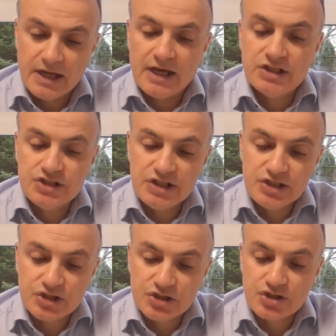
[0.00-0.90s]
And
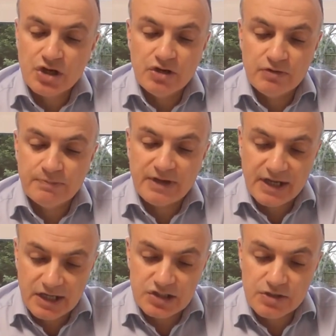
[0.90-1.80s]
Jesus
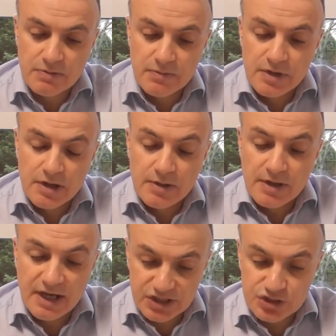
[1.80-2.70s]
replies,
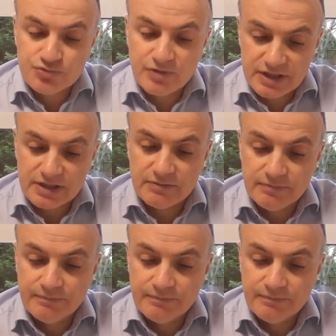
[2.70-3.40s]
"It is written."